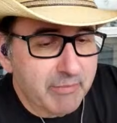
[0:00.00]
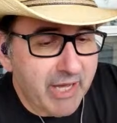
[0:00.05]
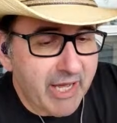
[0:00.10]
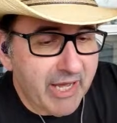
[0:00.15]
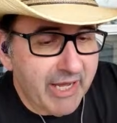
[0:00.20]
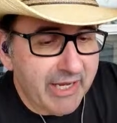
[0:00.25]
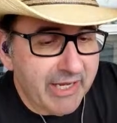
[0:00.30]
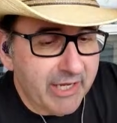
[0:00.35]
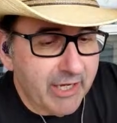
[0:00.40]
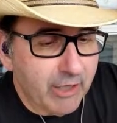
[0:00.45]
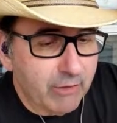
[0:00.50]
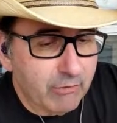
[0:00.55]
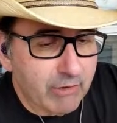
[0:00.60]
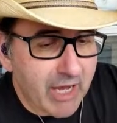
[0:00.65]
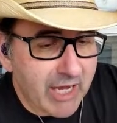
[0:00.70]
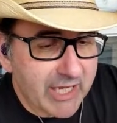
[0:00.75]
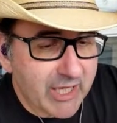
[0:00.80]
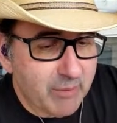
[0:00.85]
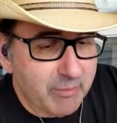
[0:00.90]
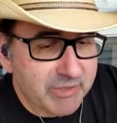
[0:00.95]
my
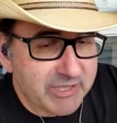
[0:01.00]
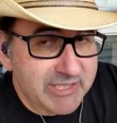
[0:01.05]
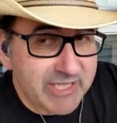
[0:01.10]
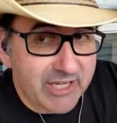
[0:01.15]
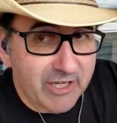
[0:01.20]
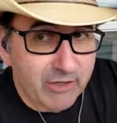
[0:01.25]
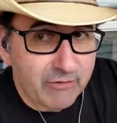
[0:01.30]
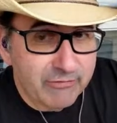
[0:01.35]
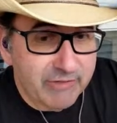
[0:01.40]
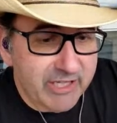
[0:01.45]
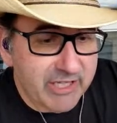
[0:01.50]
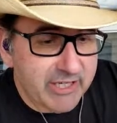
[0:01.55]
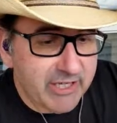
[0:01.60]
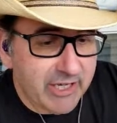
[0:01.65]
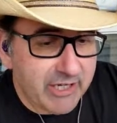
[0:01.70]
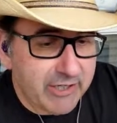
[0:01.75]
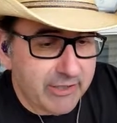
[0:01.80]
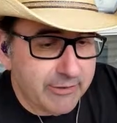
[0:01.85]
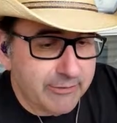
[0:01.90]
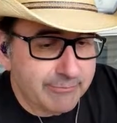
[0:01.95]
Rocky Patel V
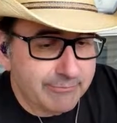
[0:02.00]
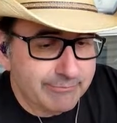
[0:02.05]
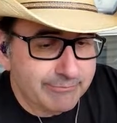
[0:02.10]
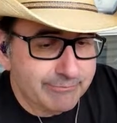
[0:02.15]
cutter.